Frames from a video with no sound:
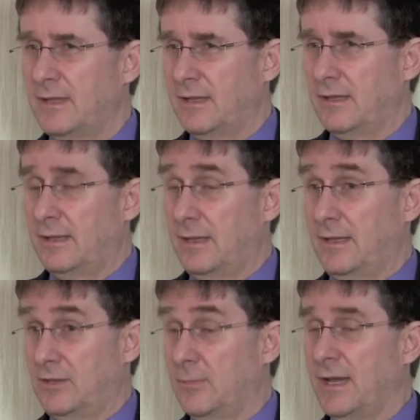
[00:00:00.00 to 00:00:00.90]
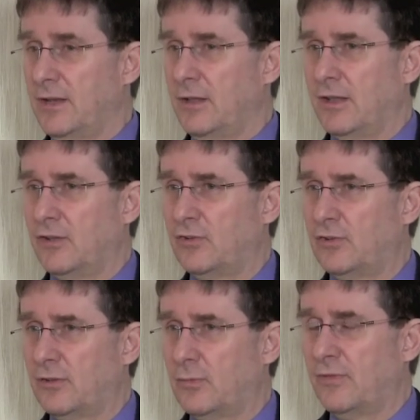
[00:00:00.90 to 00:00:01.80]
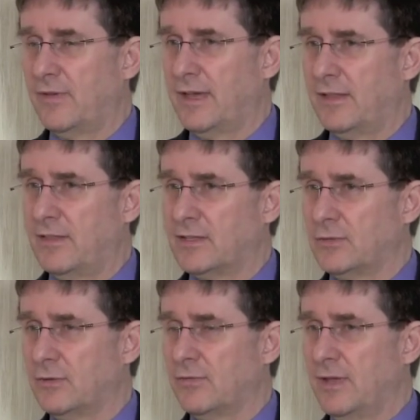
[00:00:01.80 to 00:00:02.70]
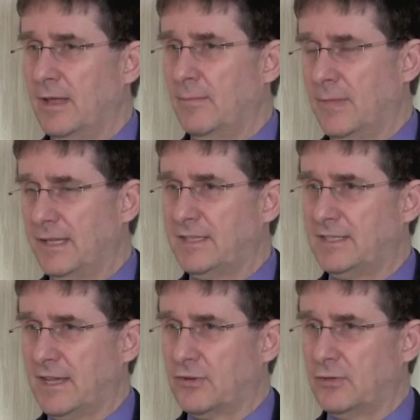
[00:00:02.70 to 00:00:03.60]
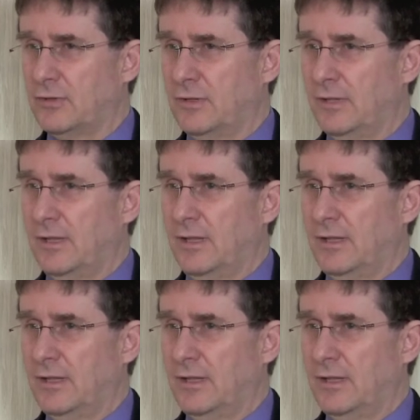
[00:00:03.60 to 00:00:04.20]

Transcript: to my knowledge, that we've had this sort of multi-sectoral,